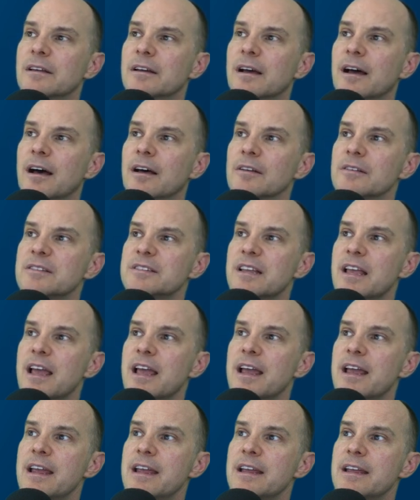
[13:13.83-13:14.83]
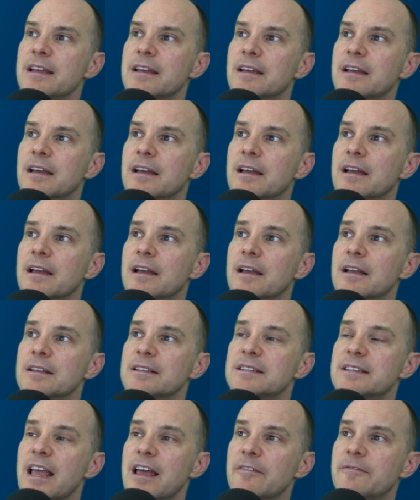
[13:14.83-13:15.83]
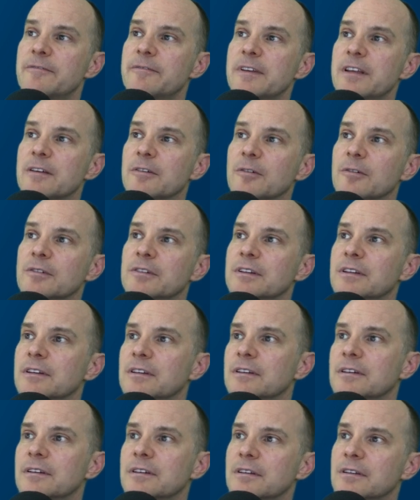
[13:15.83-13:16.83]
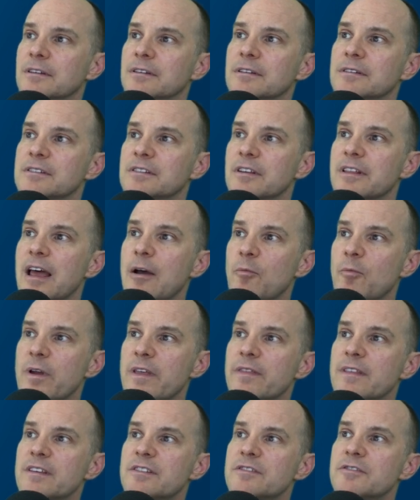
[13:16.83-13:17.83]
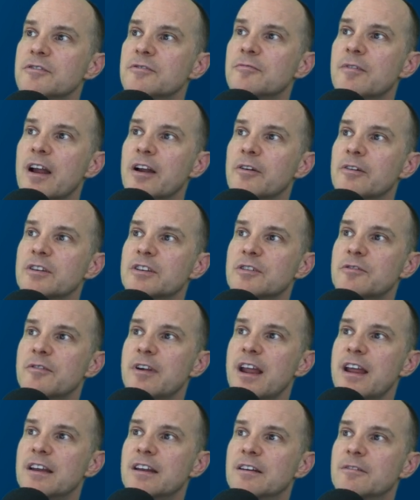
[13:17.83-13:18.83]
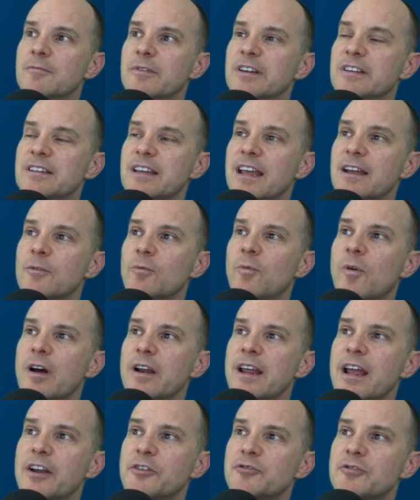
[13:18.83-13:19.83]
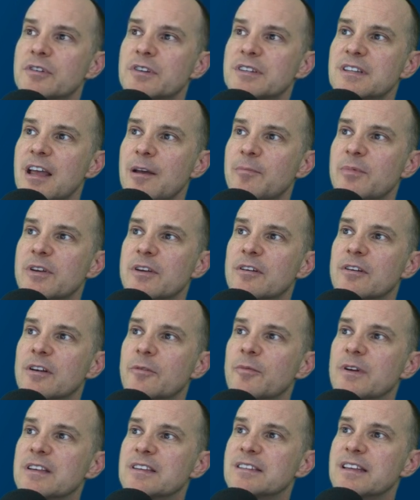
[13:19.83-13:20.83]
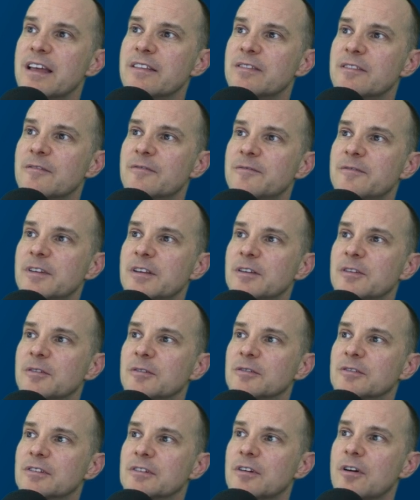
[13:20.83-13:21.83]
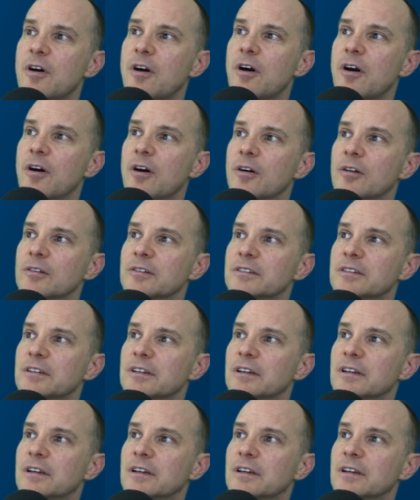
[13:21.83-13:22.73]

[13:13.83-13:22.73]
I'll say set field so that when this new record is created, we take one extra step here and we set the field called